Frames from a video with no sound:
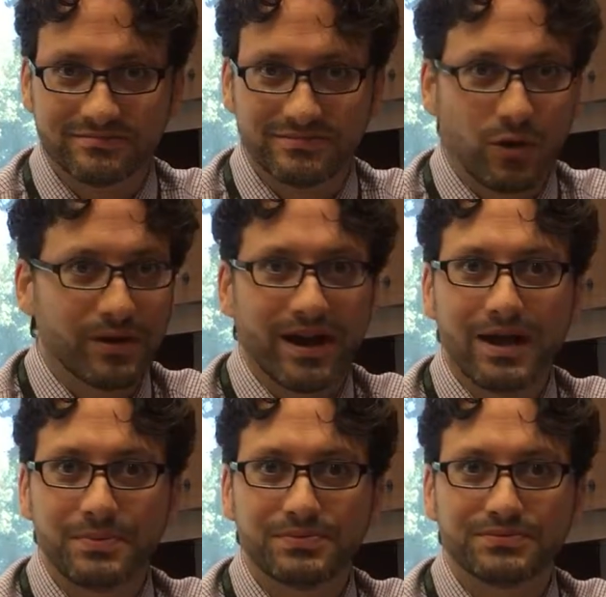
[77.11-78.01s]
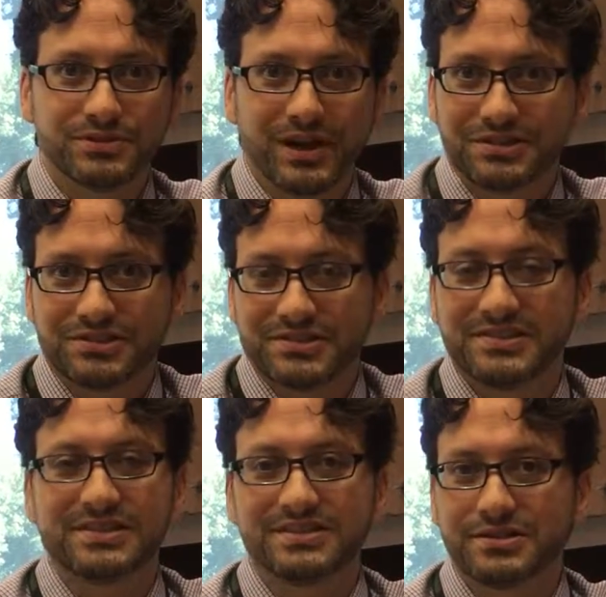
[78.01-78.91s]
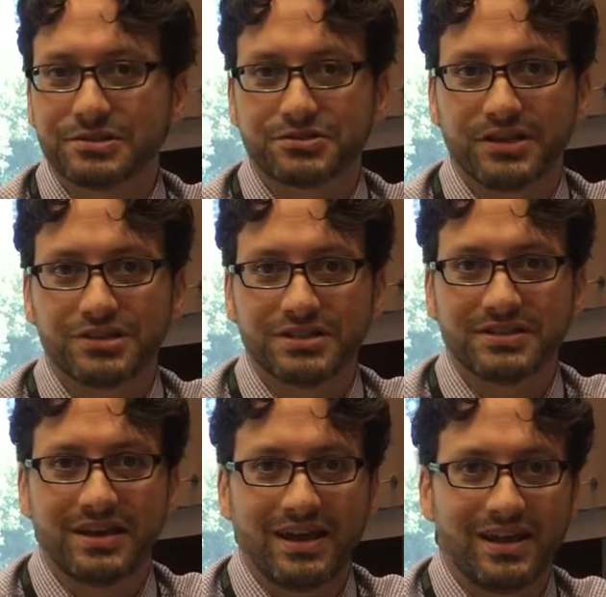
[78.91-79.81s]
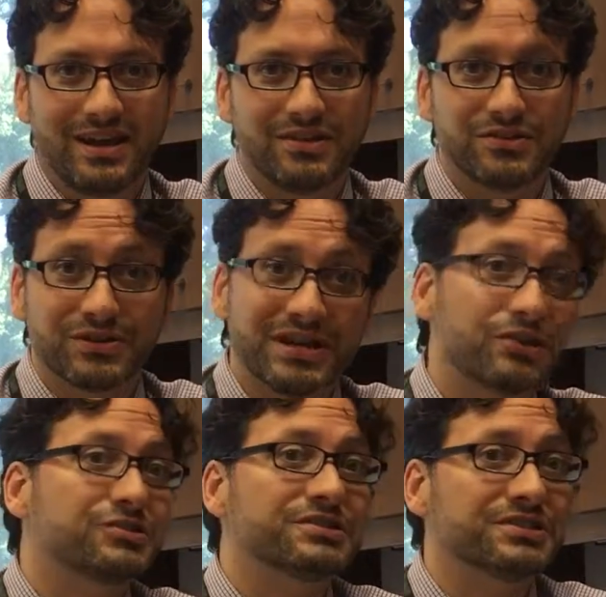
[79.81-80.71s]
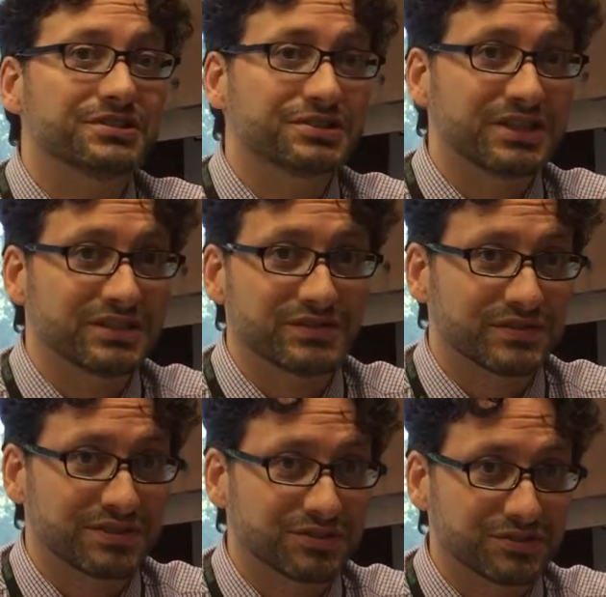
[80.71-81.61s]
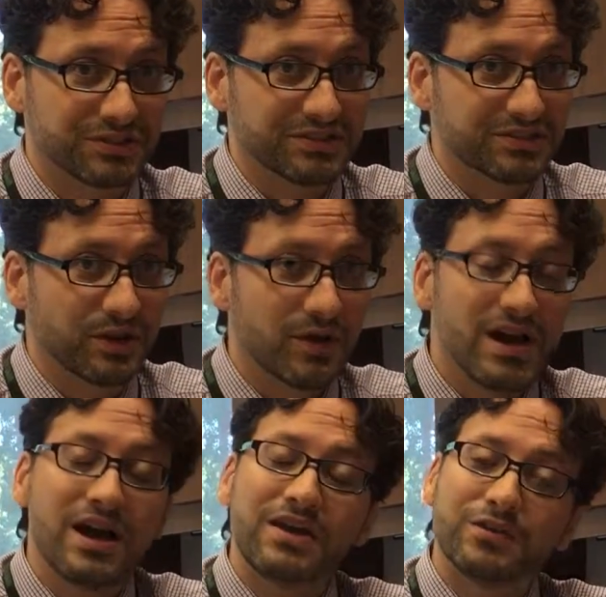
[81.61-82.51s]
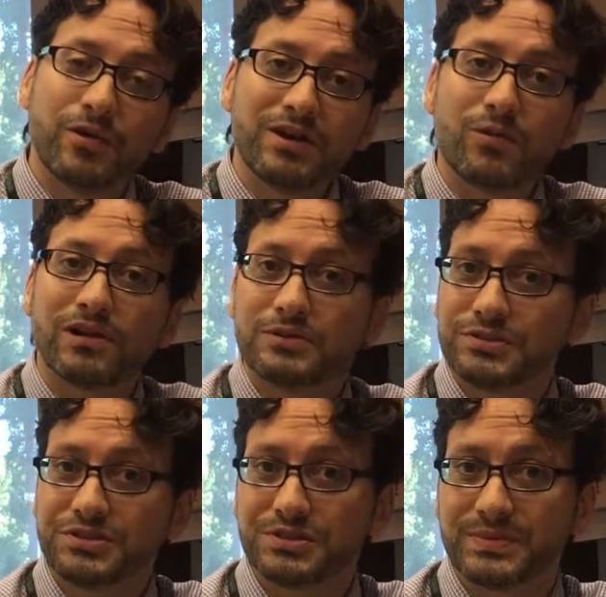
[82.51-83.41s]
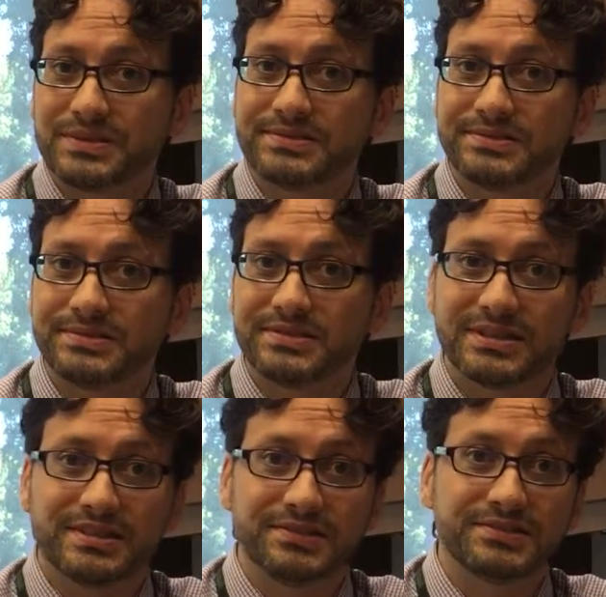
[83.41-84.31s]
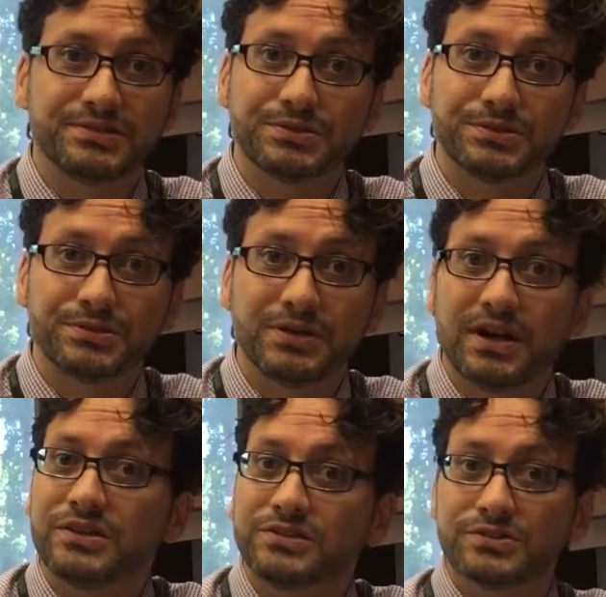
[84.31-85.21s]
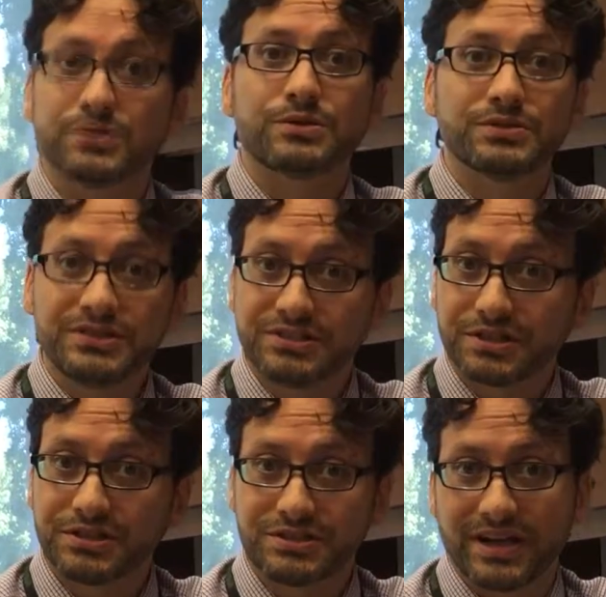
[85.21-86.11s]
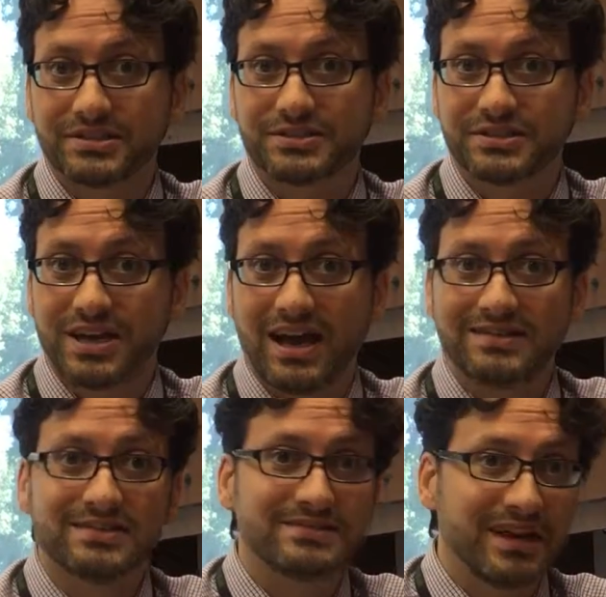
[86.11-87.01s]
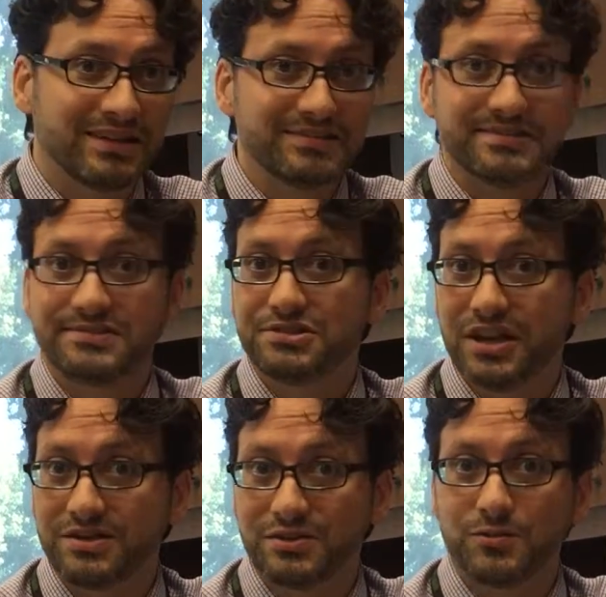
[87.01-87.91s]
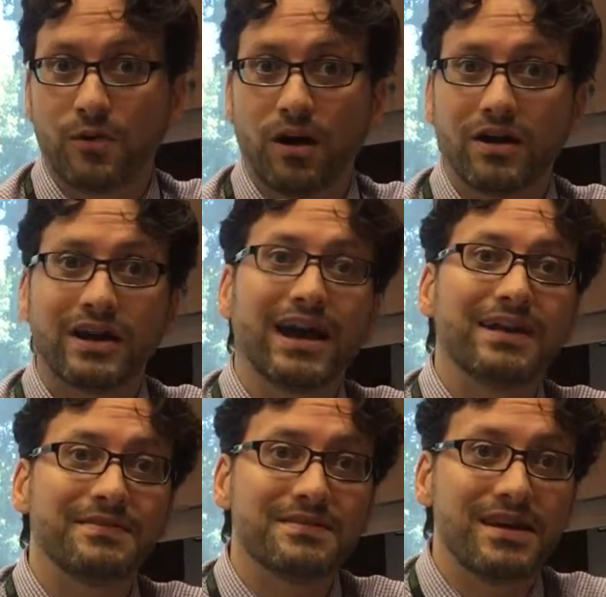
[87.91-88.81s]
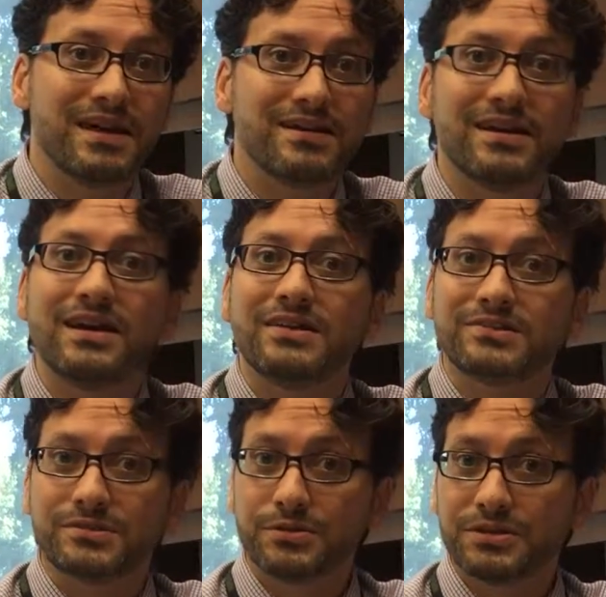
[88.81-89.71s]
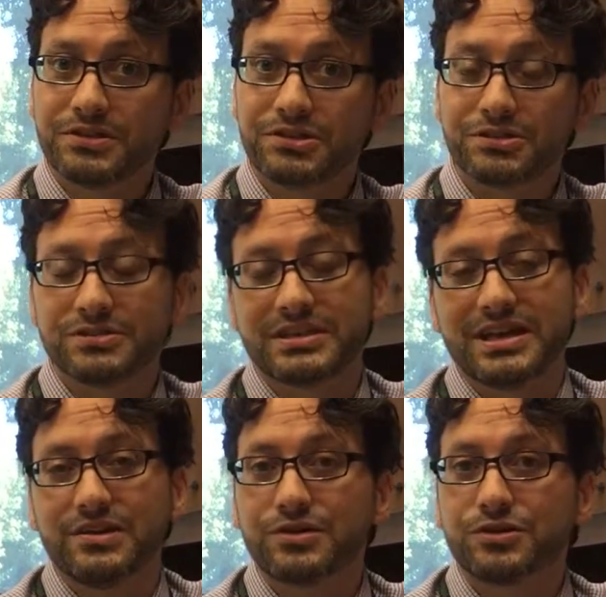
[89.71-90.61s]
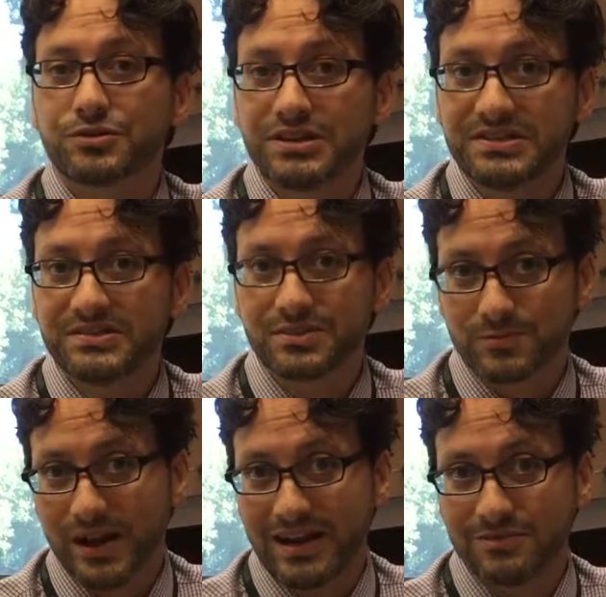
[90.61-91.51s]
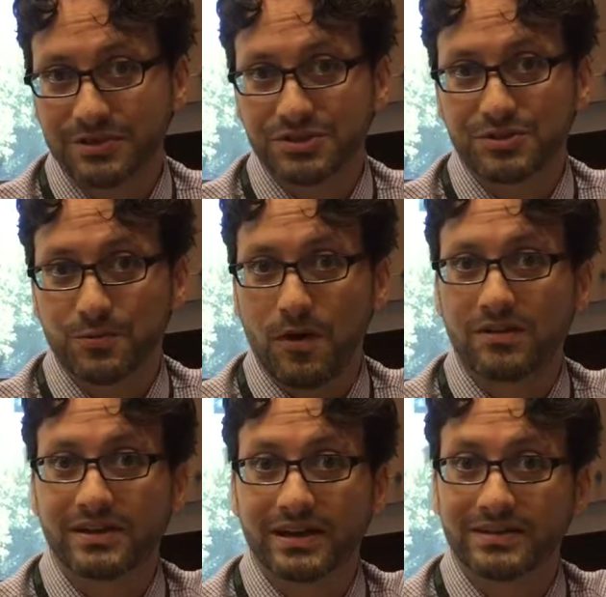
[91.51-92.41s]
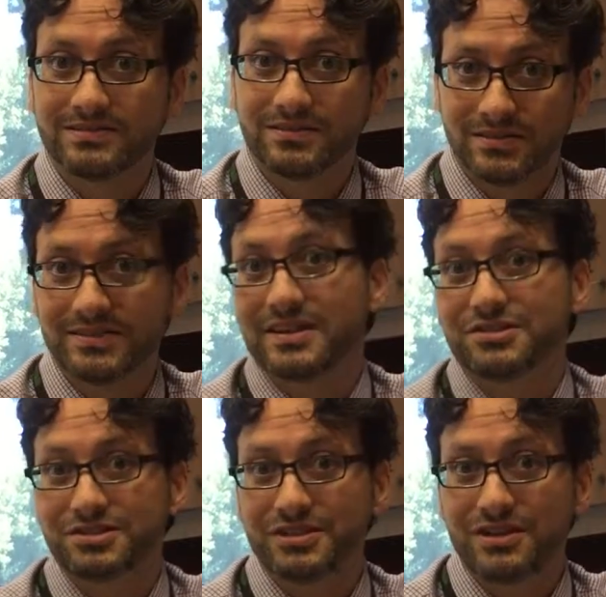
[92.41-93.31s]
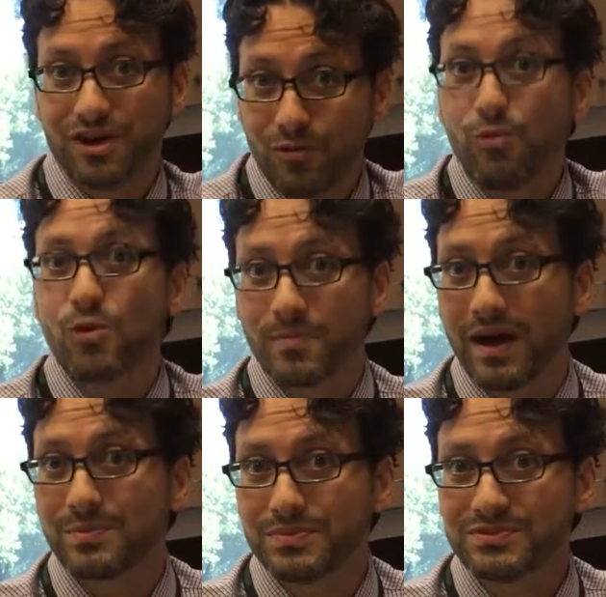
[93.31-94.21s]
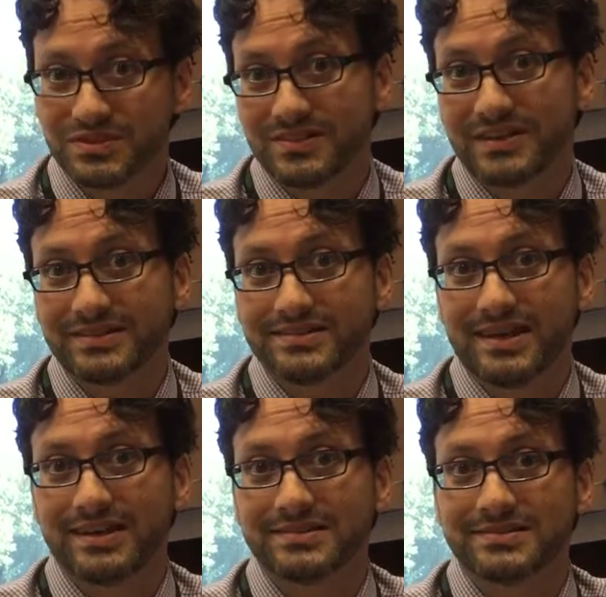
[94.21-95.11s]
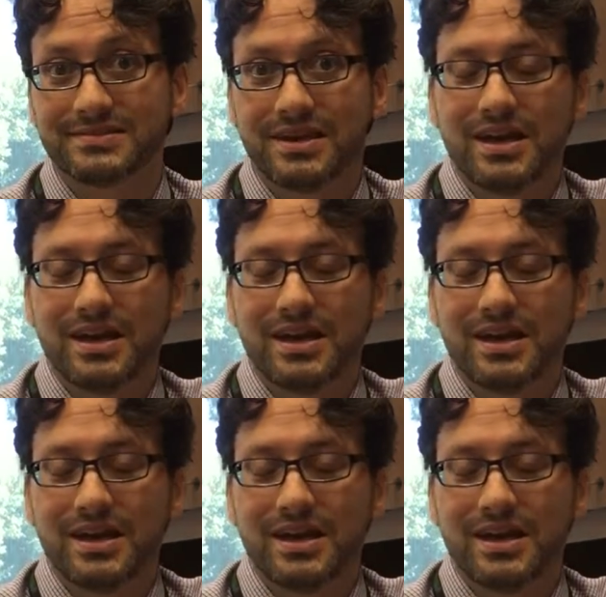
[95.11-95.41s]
going up, you're actually sitting there stretching and you're increasing your chance for injury. So the way you want to loosen your muscles is to slowly start your exercise, a nice gentle walk, and then slowly and surely increase the rate at which you're walking. Essentially a warm-up, just like it says.